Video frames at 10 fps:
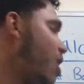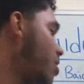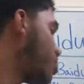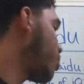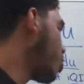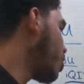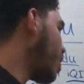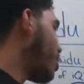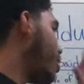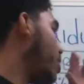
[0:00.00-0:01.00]
So when you look
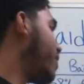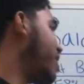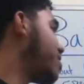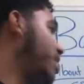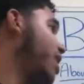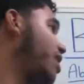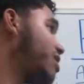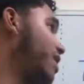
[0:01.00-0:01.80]
at all of these things,